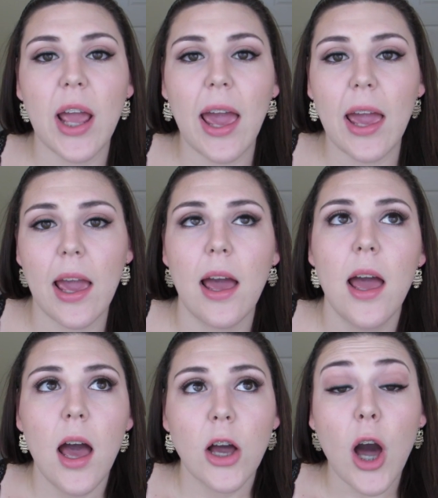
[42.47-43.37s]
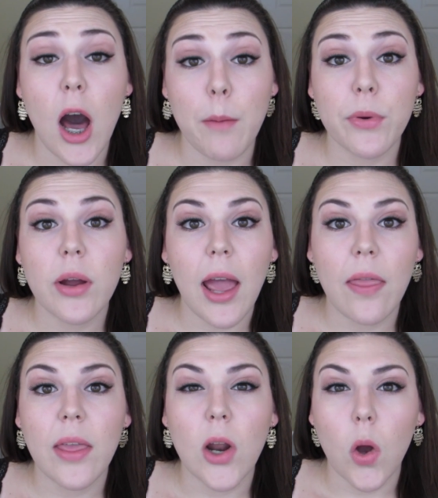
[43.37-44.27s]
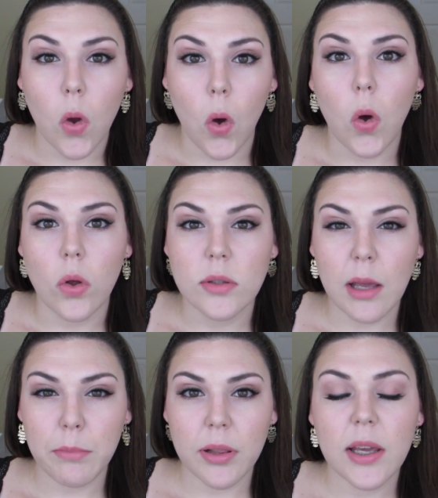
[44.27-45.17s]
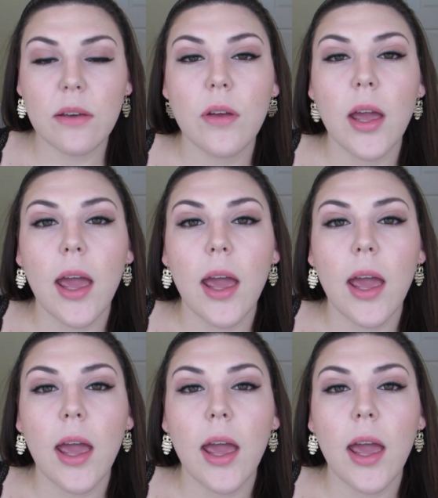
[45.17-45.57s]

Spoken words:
a copper, and then a gold, I believe,